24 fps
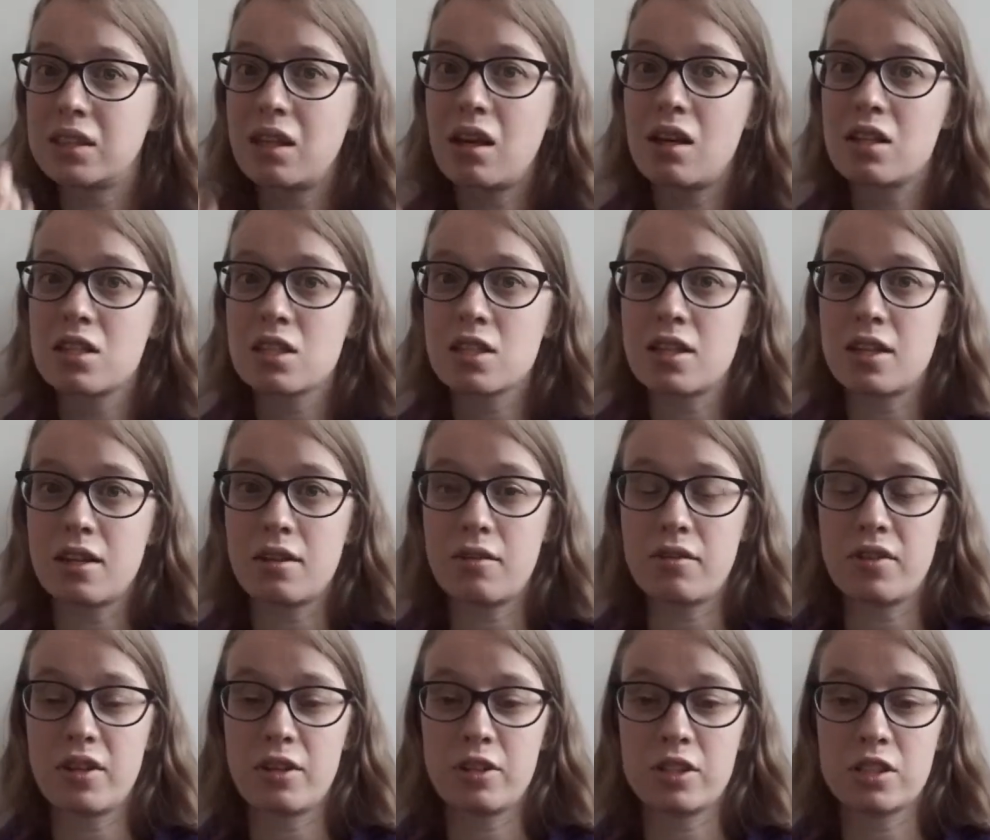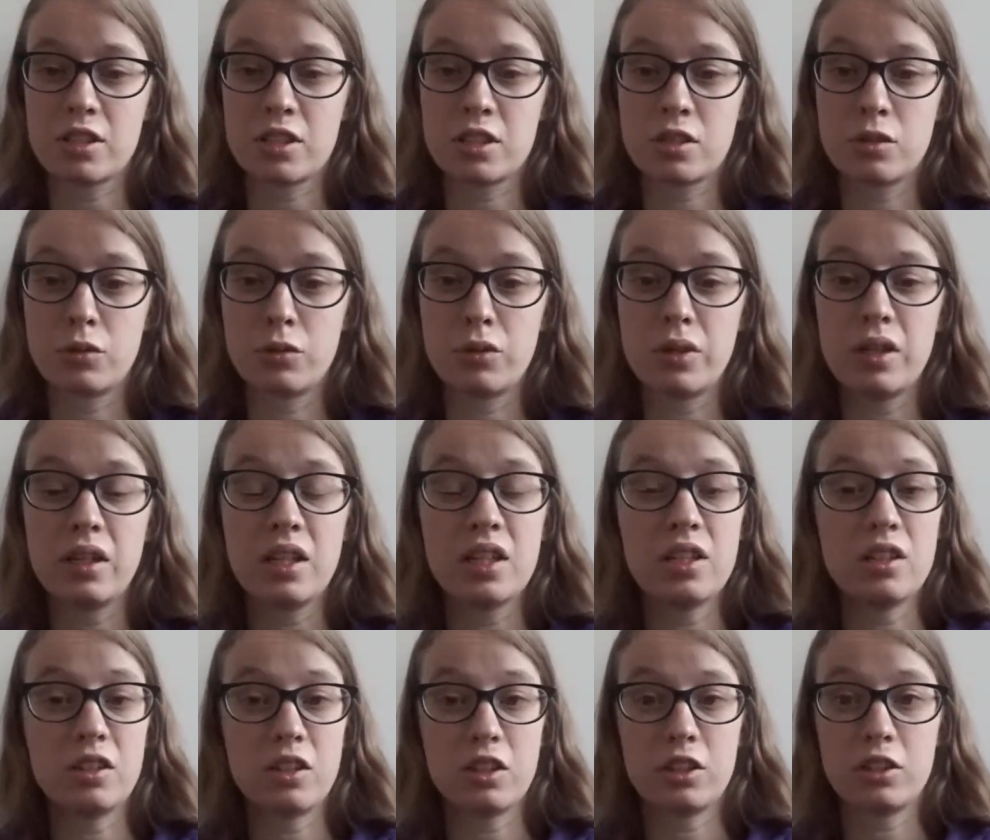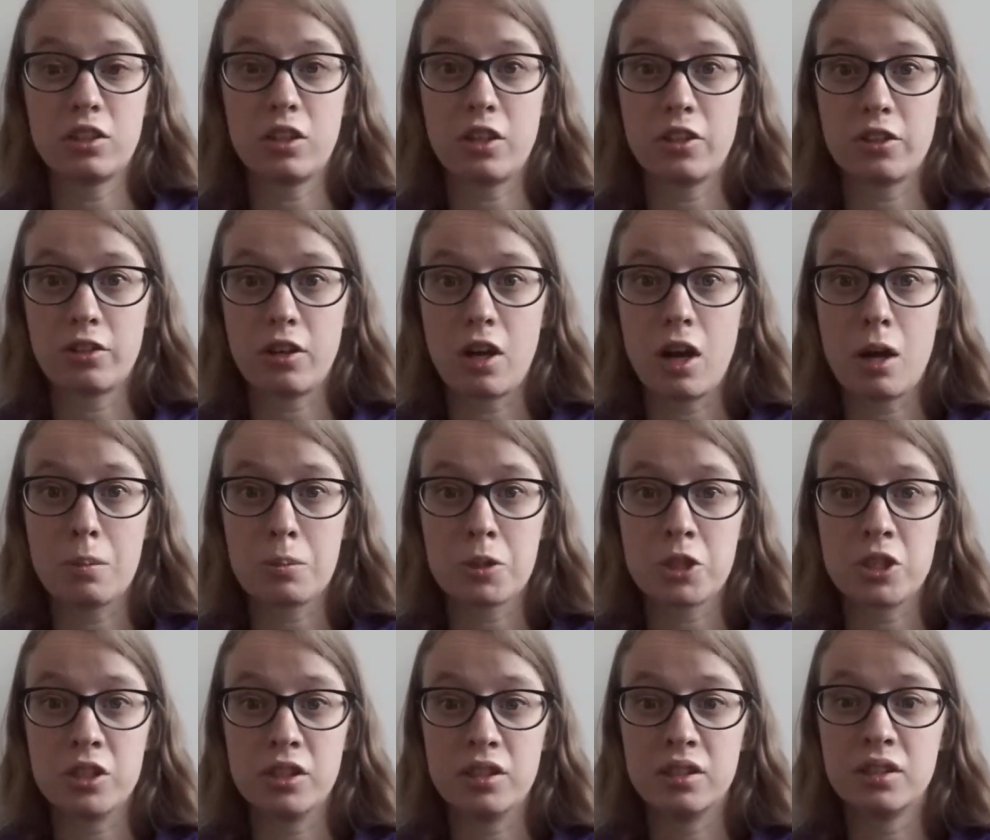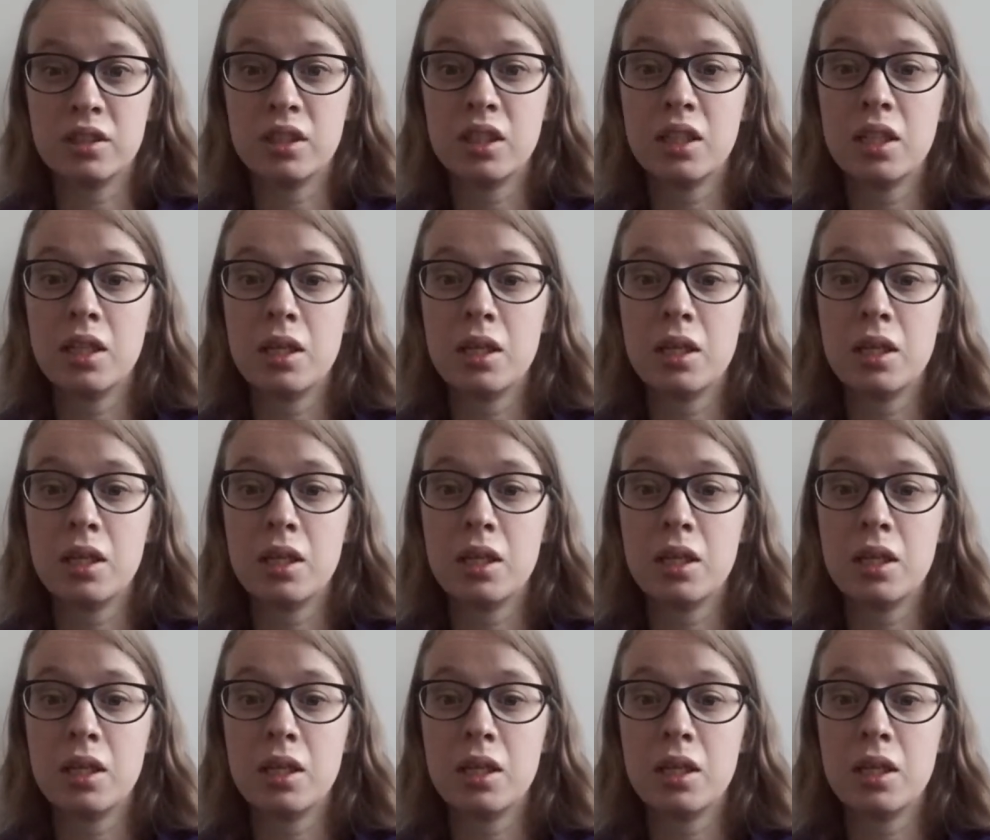asking if there is really not another option,